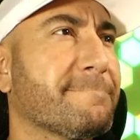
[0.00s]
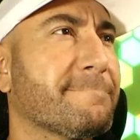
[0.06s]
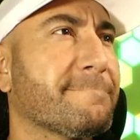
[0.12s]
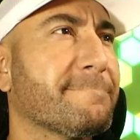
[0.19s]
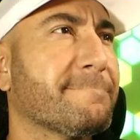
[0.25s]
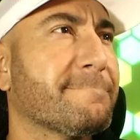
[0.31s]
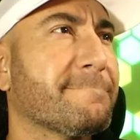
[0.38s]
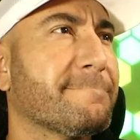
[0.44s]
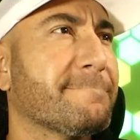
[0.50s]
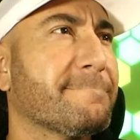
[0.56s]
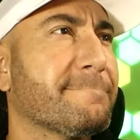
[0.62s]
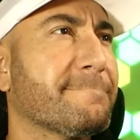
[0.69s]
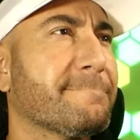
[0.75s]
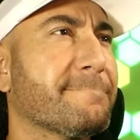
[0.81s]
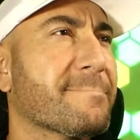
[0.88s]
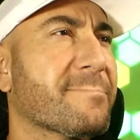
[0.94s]
you'll be
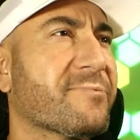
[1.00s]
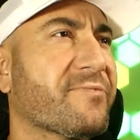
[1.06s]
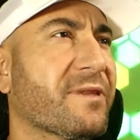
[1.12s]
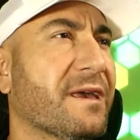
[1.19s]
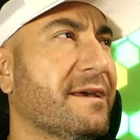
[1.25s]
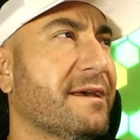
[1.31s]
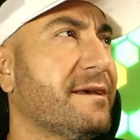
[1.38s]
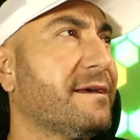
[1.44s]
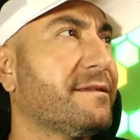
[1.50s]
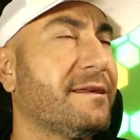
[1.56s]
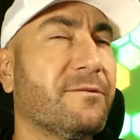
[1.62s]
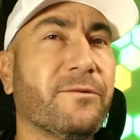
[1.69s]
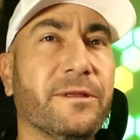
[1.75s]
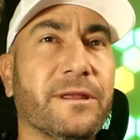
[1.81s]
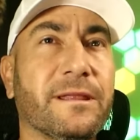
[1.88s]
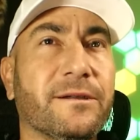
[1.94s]
sorry. They
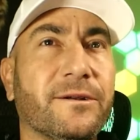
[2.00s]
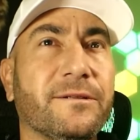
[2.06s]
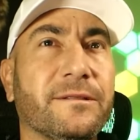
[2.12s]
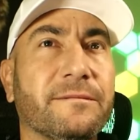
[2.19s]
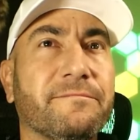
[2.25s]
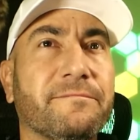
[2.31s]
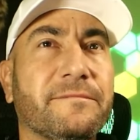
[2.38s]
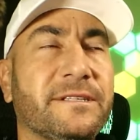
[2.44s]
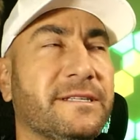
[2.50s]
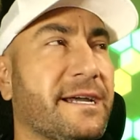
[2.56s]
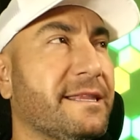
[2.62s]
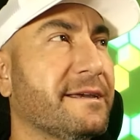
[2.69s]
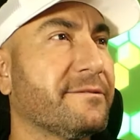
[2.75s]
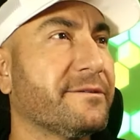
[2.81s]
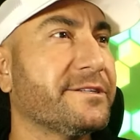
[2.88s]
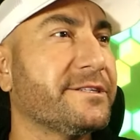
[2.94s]
really learn sign
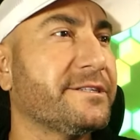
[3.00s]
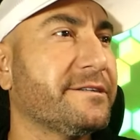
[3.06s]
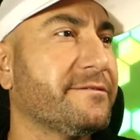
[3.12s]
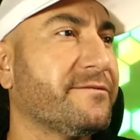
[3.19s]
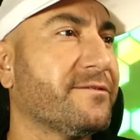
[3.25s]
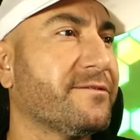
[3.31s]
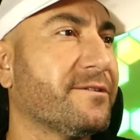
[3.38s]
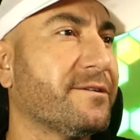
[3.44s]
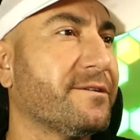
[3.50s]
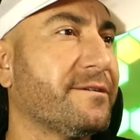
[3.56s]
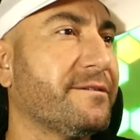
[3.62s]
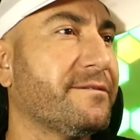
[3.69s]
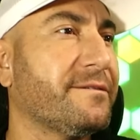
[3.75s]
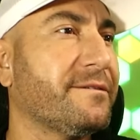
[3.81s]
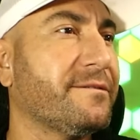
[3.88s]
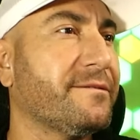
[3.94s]
language
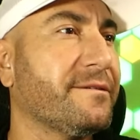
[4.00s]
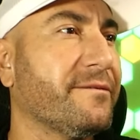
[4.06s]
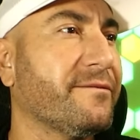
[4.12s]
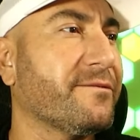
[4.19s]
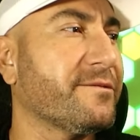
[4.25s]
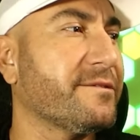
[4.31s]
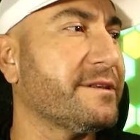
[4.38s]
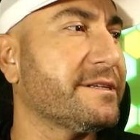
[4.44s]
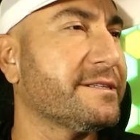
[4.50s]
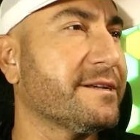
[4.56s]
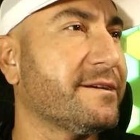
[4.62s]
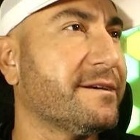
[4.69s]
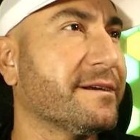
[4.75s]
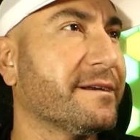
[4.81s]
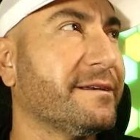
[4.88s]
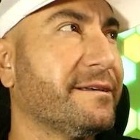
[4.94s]
for this
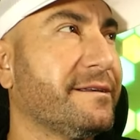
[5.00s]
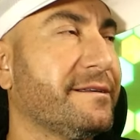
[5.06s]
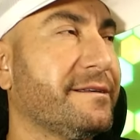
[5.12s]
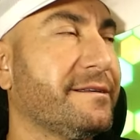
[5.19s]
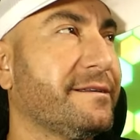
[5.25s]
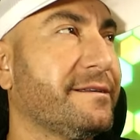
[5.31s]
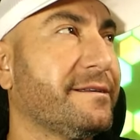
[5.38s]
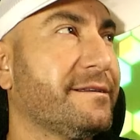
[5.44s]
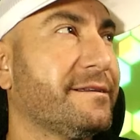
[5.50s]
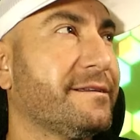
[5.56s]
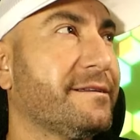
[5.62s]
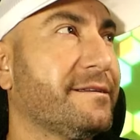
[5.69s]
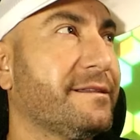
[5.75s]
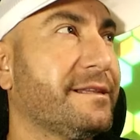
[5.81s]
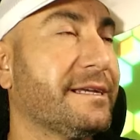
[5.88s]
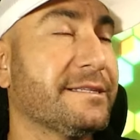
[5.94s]
song.
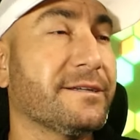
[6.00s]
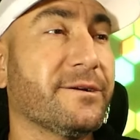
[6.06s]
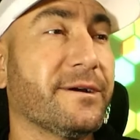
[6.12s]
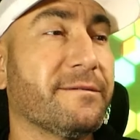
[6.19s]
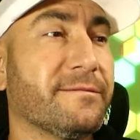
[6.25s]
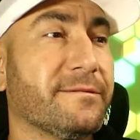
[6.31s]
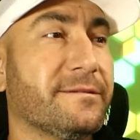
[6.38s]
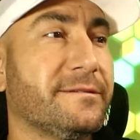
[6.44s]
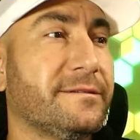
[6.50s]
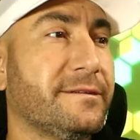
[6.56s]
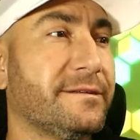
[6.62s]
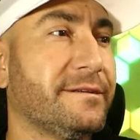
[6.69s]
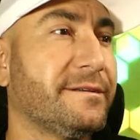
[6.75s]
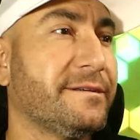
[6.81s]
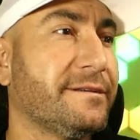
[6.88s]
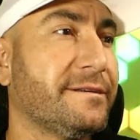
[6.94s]
That's incredible.
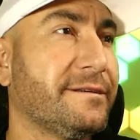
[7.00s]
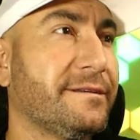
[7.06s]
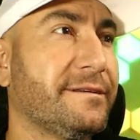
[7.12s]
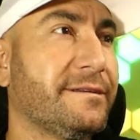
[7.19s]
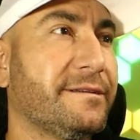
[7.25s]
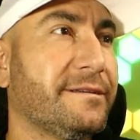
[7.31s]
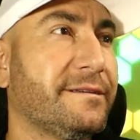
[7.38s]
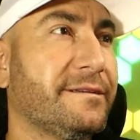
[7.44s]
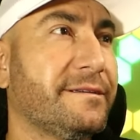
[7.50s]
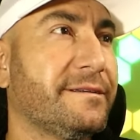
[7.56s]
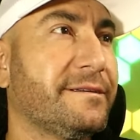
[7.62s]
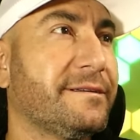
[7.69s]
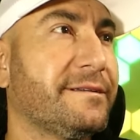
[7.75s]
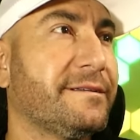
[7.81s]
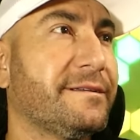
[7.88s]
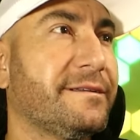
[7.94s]
Trust me,
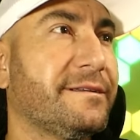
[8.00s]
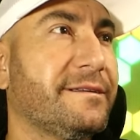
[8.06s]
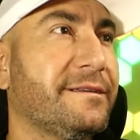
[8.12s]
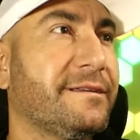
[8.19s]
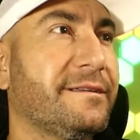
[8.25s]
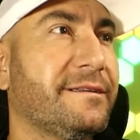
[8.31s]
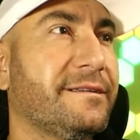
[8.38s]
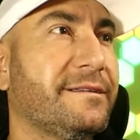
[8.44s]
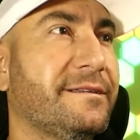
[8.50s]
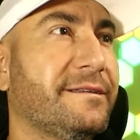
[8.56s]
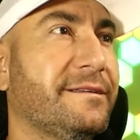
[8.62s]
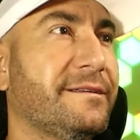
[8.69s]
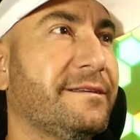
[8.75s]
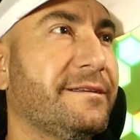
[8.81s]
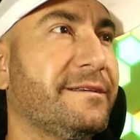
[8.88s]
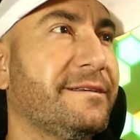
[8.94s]
that
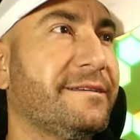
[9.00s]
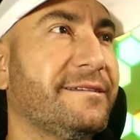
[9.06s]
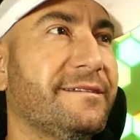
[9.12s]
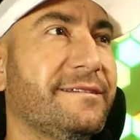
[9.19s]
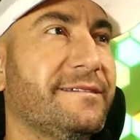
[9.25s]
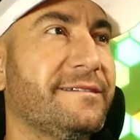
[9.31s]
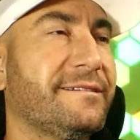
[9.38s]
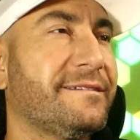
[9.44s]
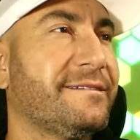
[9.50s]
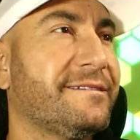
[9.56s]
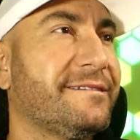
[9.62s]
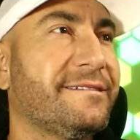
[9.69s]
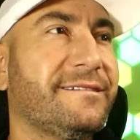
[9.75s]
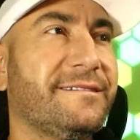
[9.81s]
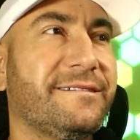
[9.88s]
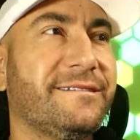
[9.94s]
be a big
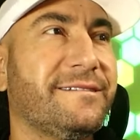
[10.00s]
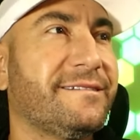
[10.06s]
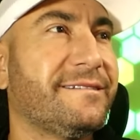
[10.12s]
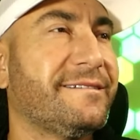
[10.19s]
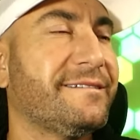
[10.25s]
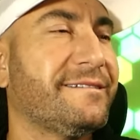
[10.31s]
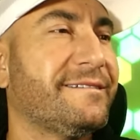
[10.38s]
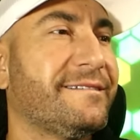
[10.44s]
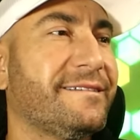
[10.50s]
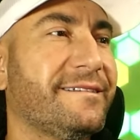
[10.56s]
mistake. We go hard.